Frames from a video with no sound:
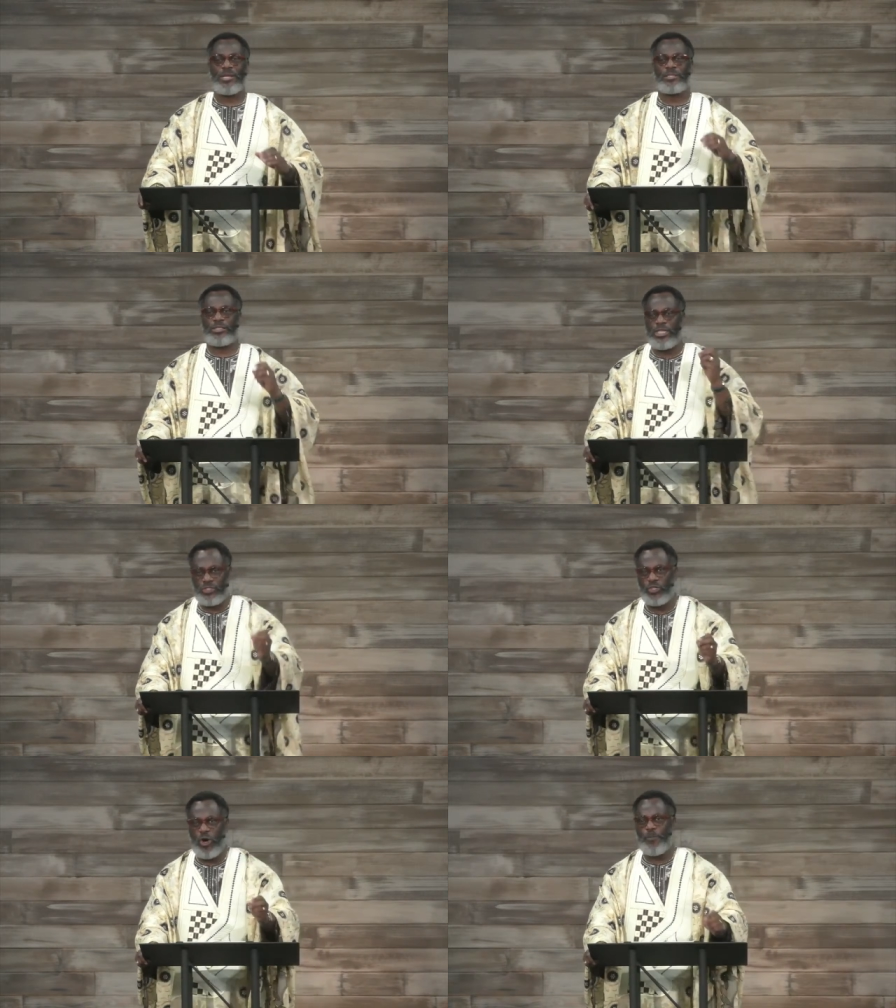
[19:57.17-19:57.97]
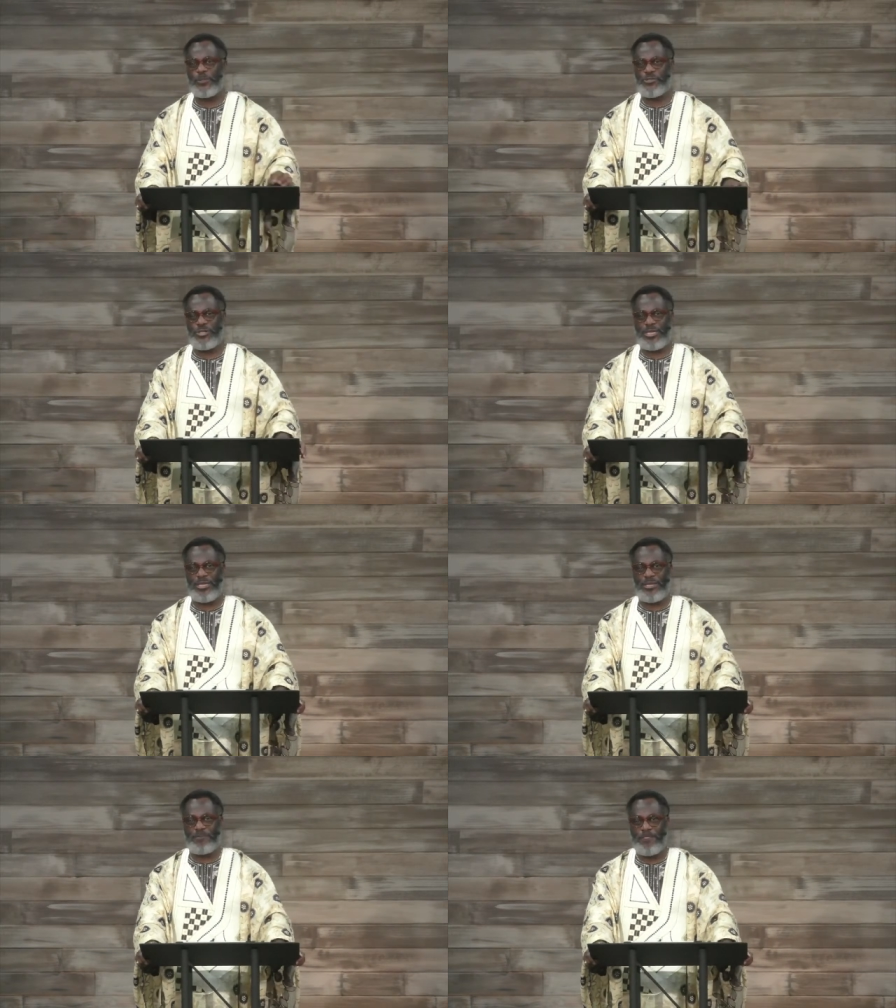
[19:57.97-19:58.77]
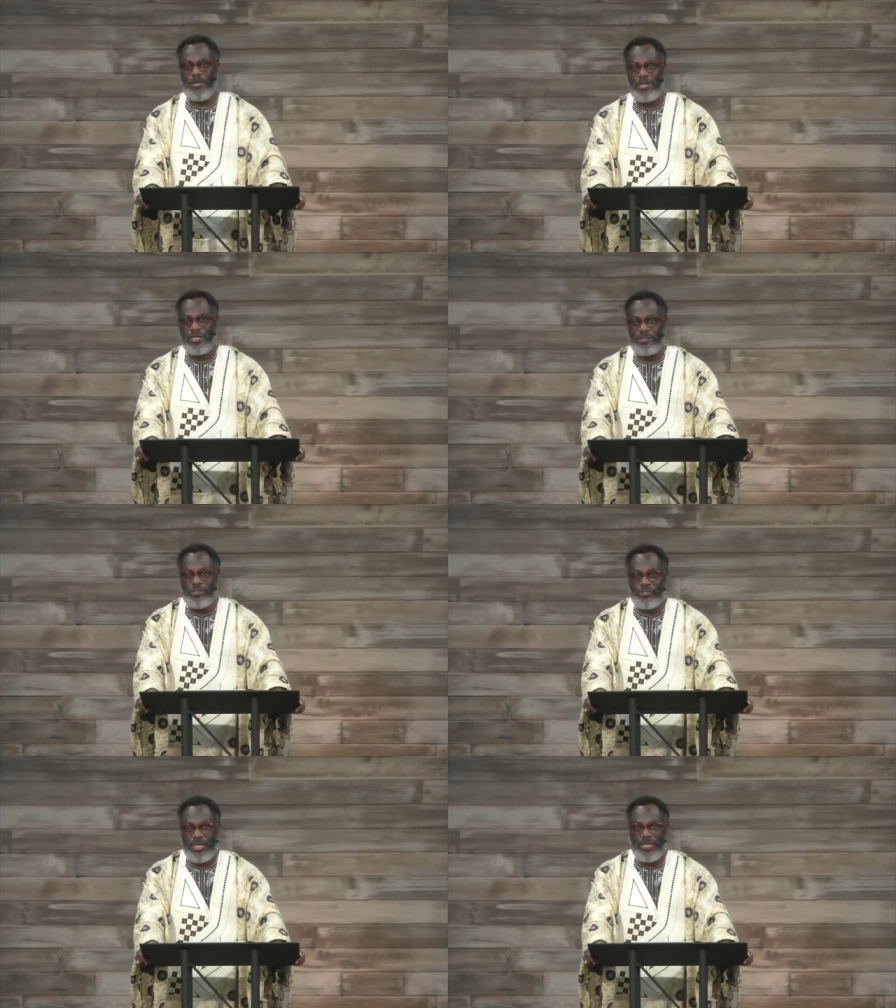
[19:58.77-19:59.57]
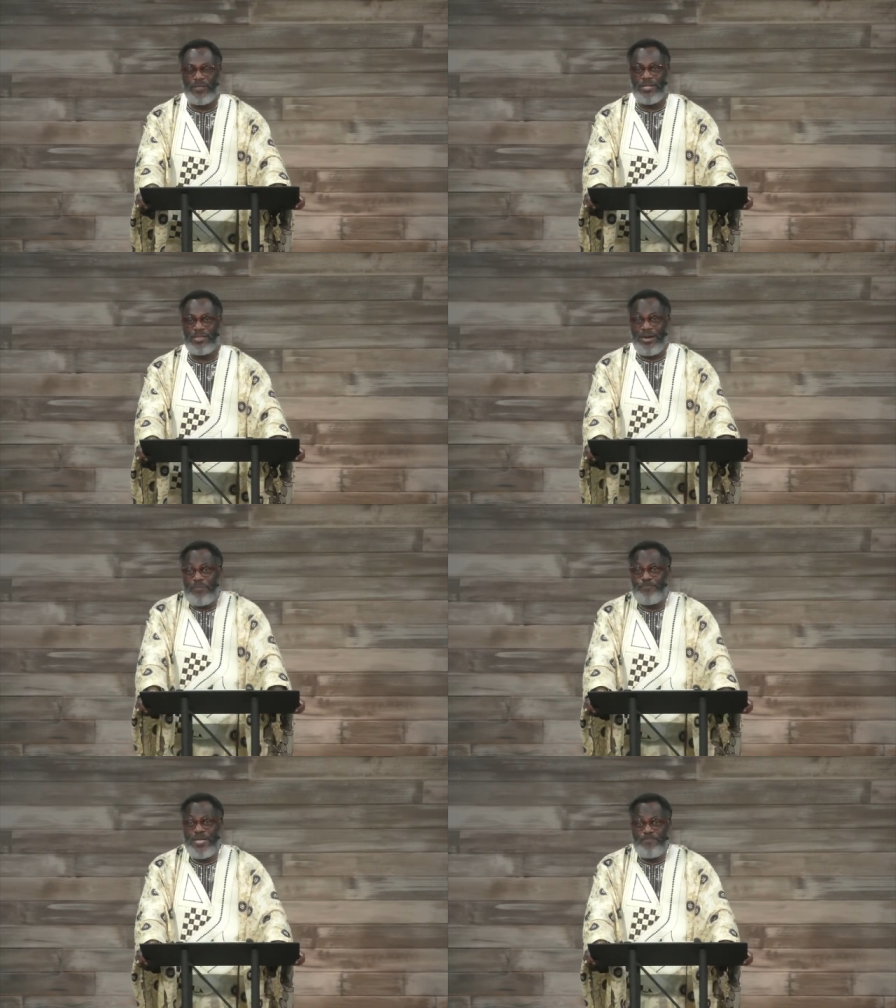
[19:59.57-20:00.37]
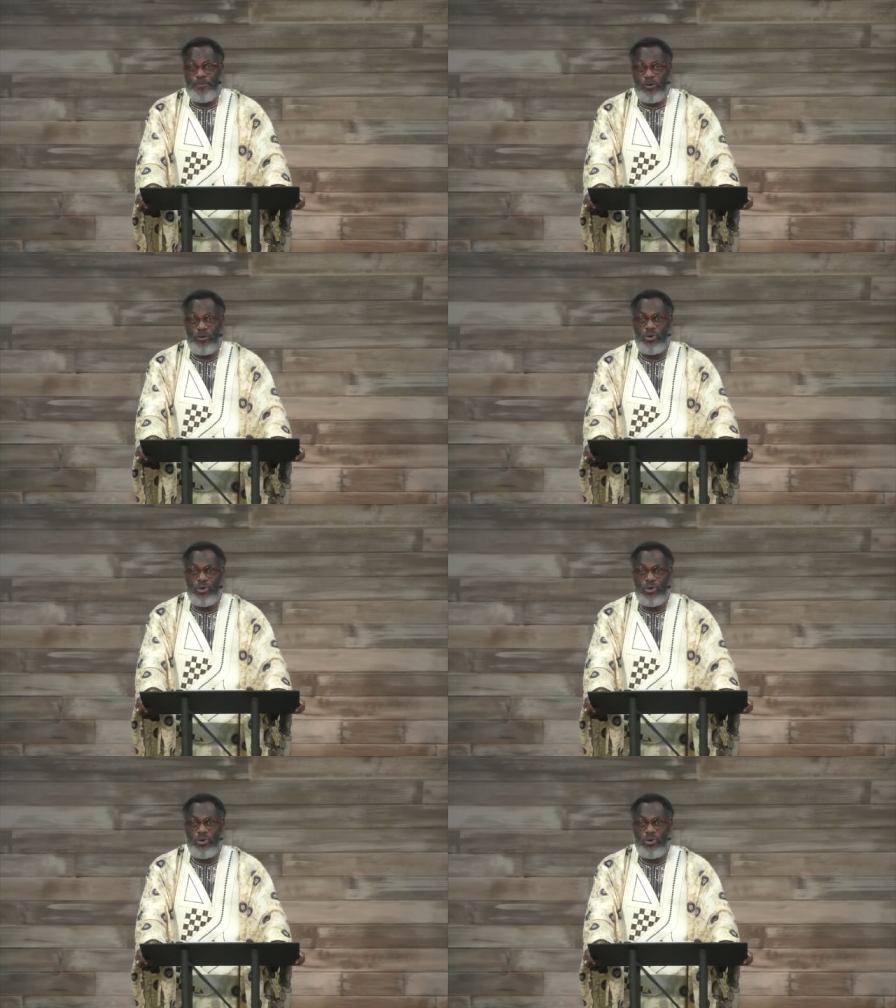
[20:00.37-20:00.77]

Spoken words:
She saw opportunity. You see, there are people